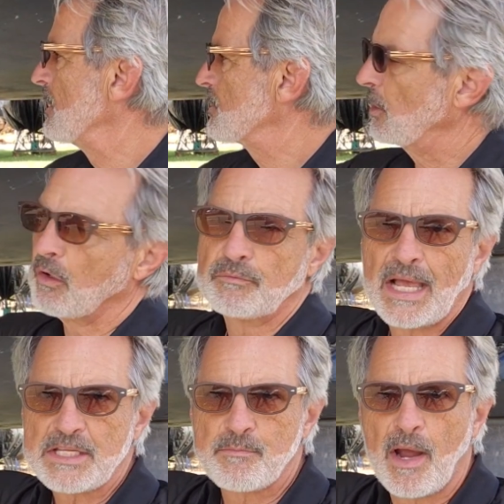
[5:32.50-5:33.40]
So
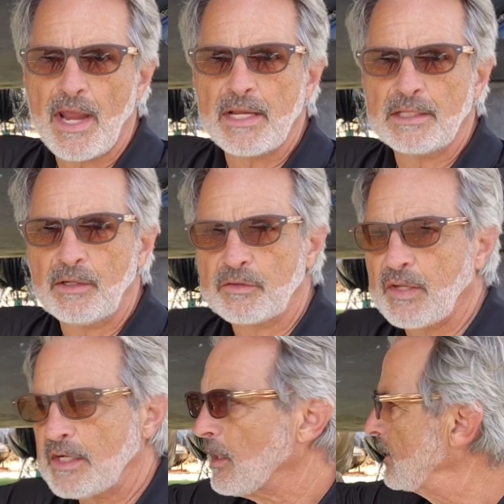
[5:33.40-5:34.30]
that's my little
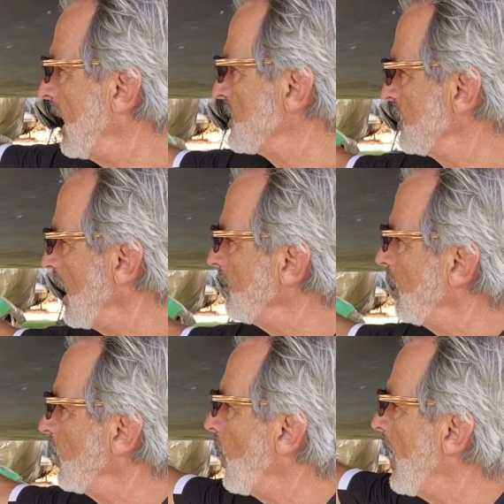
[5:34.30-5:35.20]
take on that. So now I'm going
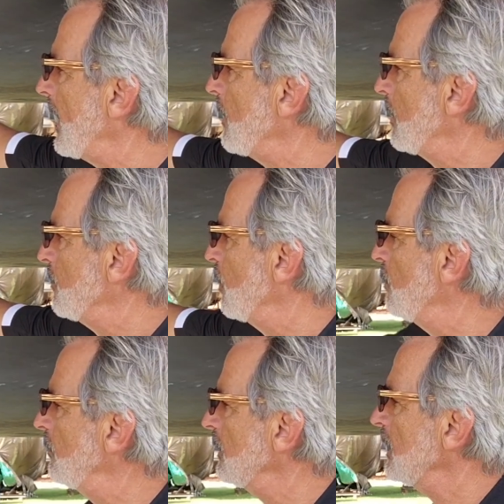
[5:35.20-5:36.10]
to go ahead and remove.